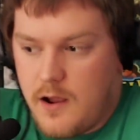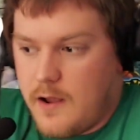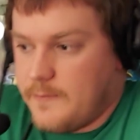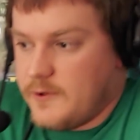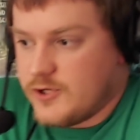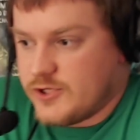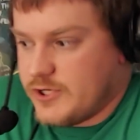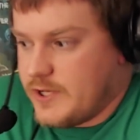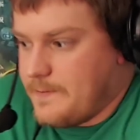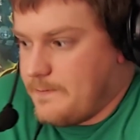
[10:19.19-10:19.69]
I'm
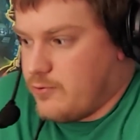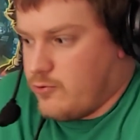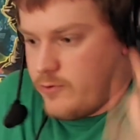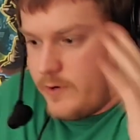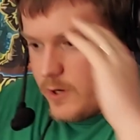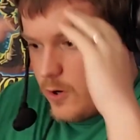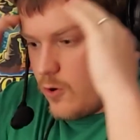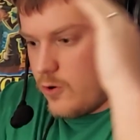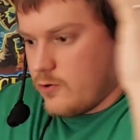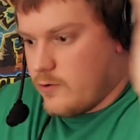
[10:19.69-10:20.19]
usually
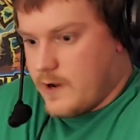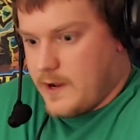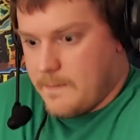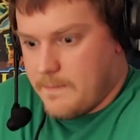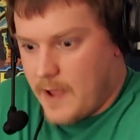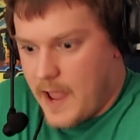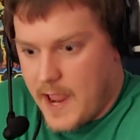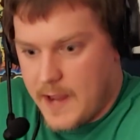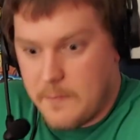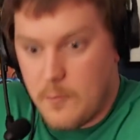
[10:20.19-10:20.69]
pre-ordering,
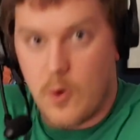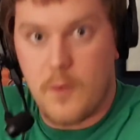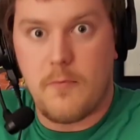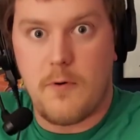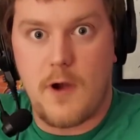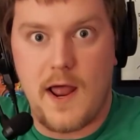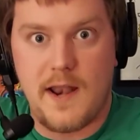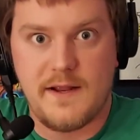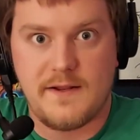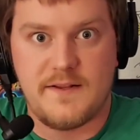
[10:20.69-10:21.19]
buying more
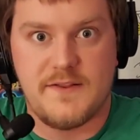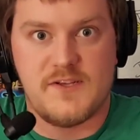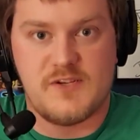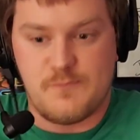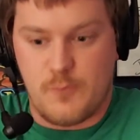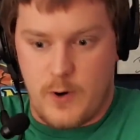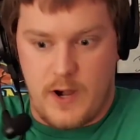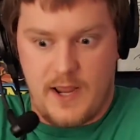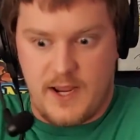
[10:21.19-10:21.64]
product at this point.